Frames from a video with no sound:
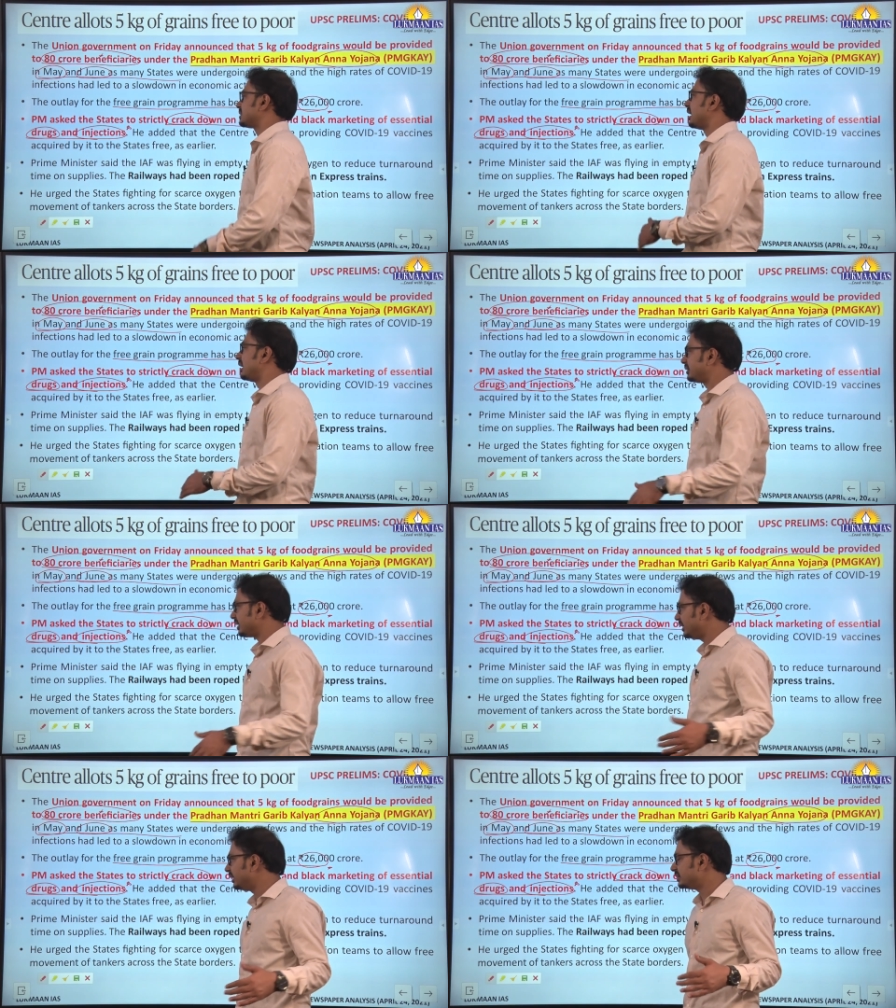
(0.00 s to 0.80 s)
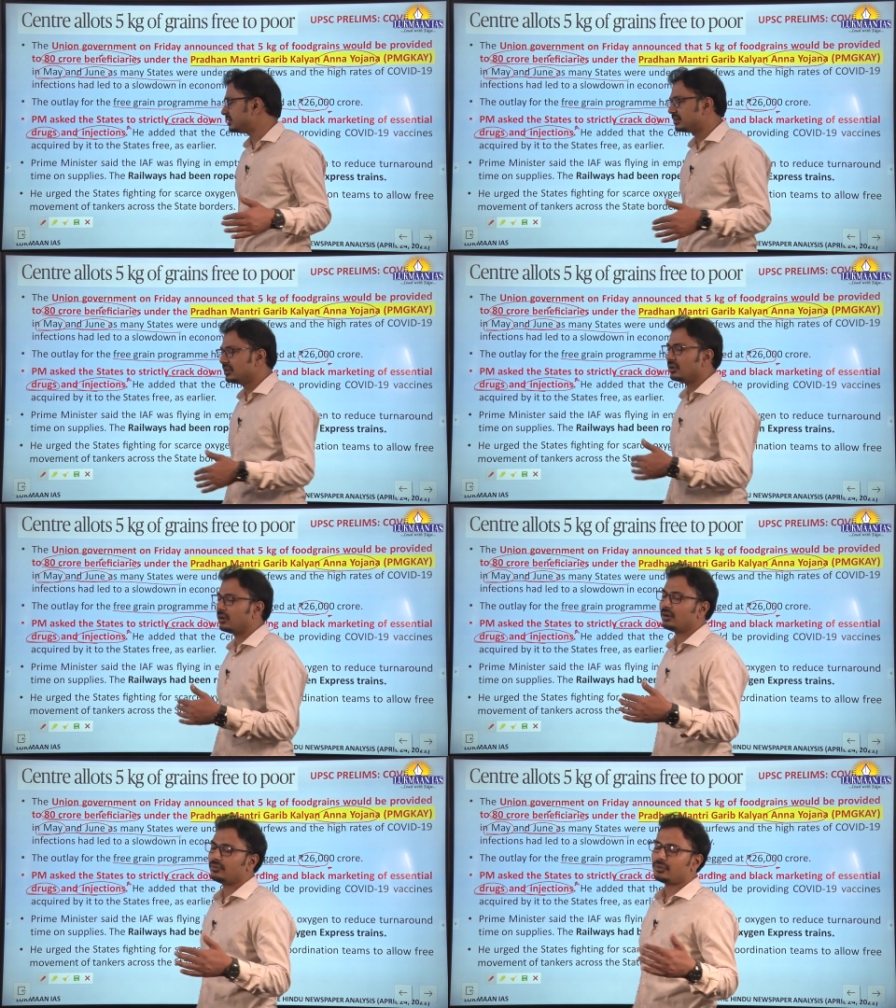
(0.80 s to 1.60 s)
cartellings
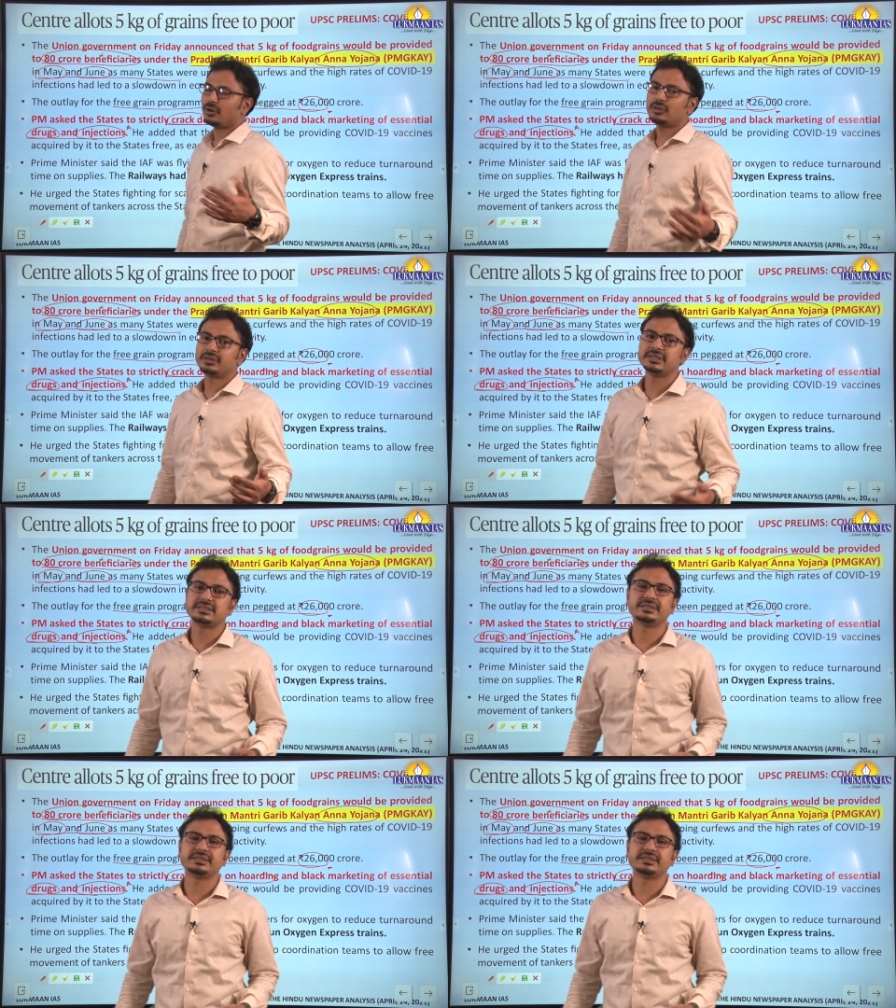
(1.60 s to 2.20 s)
of all these